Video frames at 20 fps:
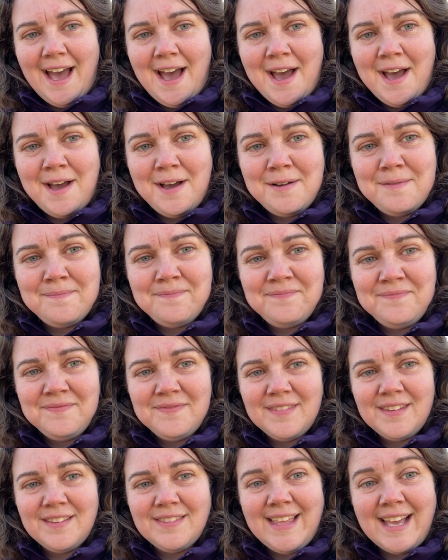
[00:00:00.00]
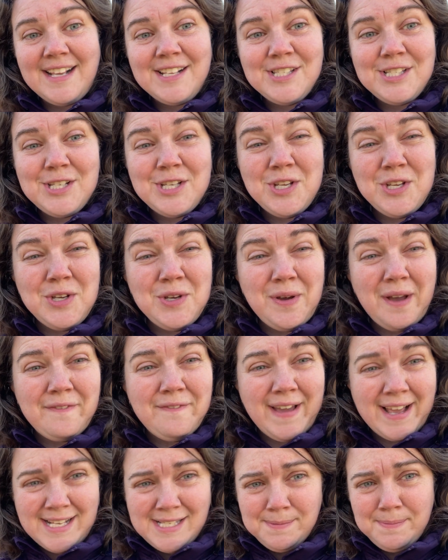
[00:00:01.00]
thanks to a
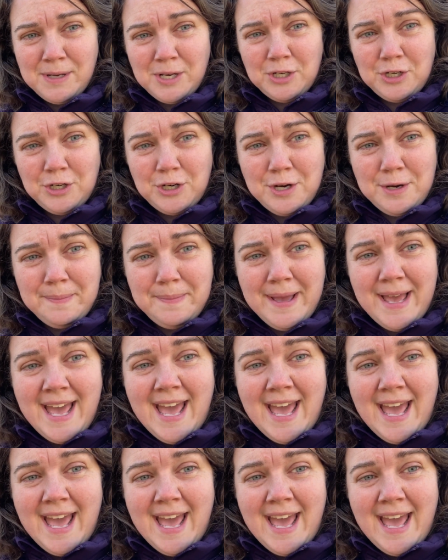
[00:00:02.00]
Facebook group,